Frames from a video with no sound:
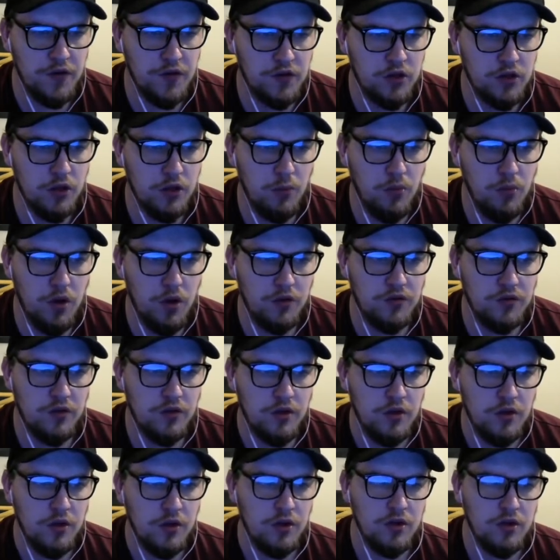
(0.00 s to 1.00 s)
club was.
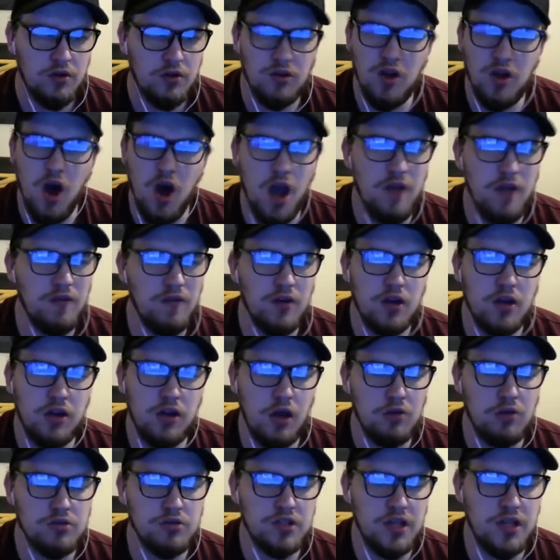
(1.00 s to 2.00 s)
Not even
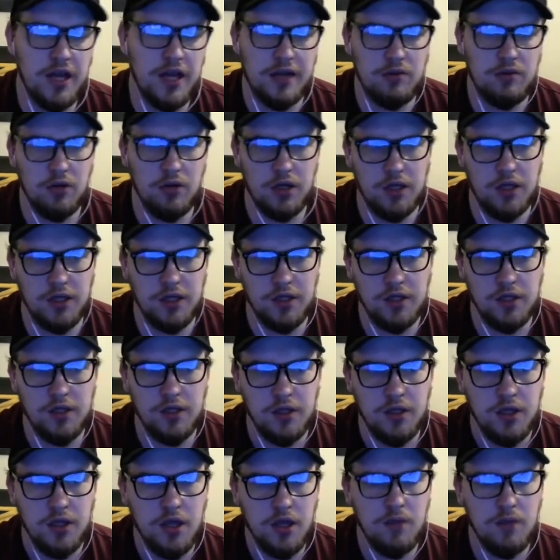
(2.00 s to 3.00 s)
close to their quality,
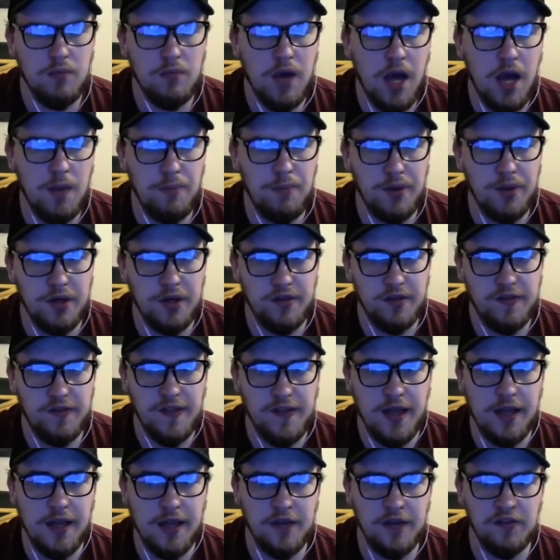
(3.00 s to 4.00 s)
in my opinion.
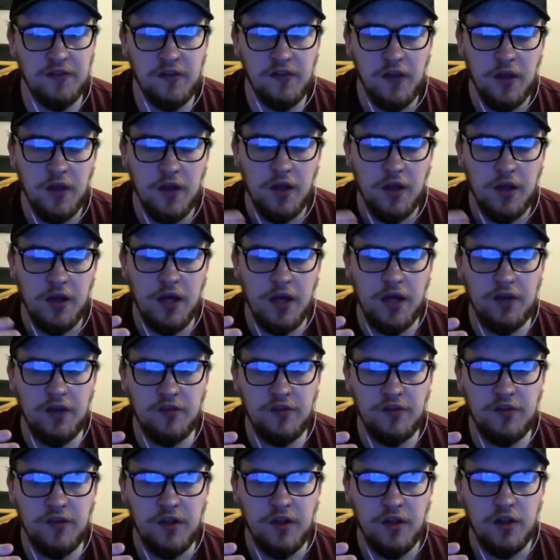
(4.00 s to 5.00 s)
Telles
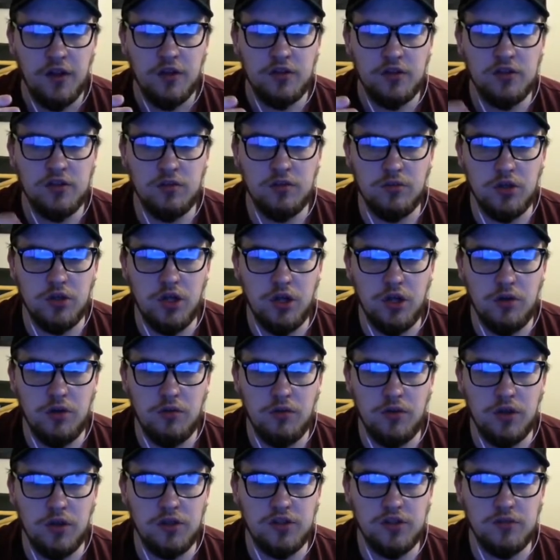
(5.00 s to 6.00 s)
is someone
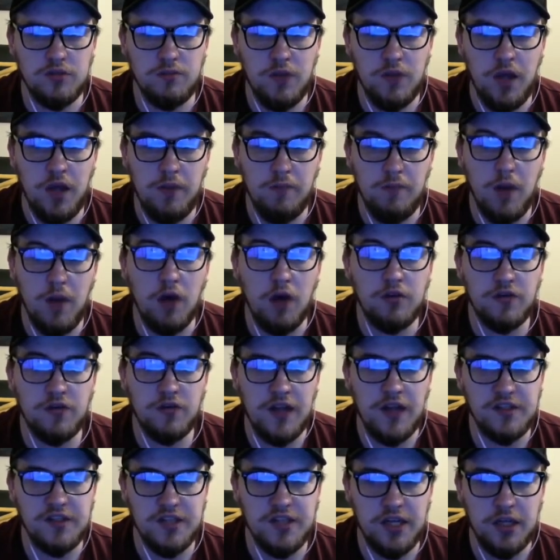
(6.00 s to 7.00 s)
who, as most
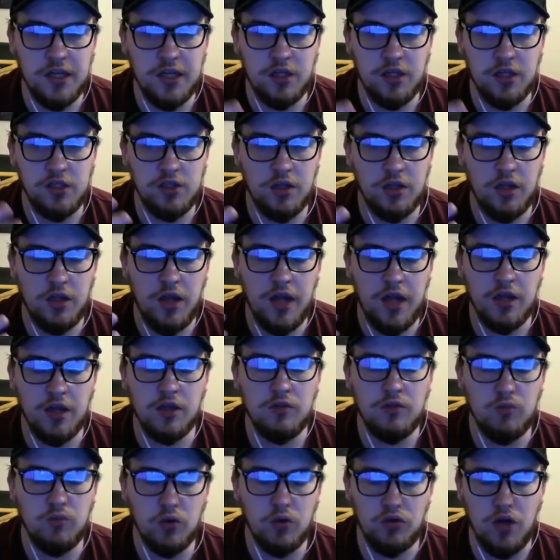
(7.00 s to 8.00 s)
fans in
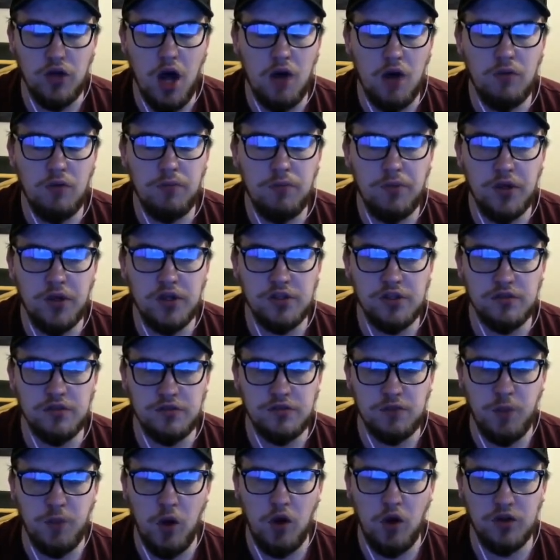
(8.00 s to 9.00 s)
England will know because of
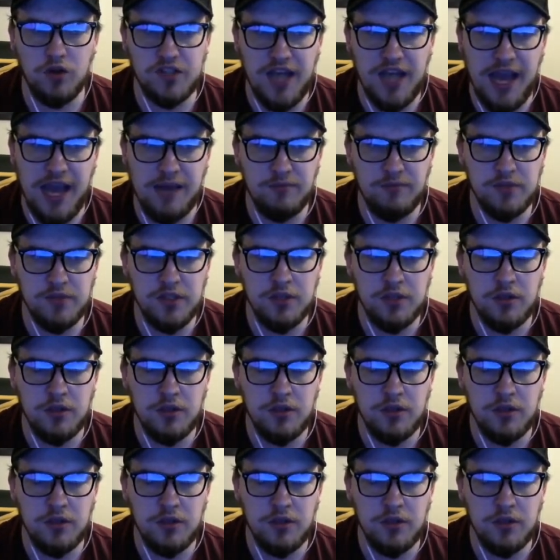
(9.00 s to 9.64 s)
sports games,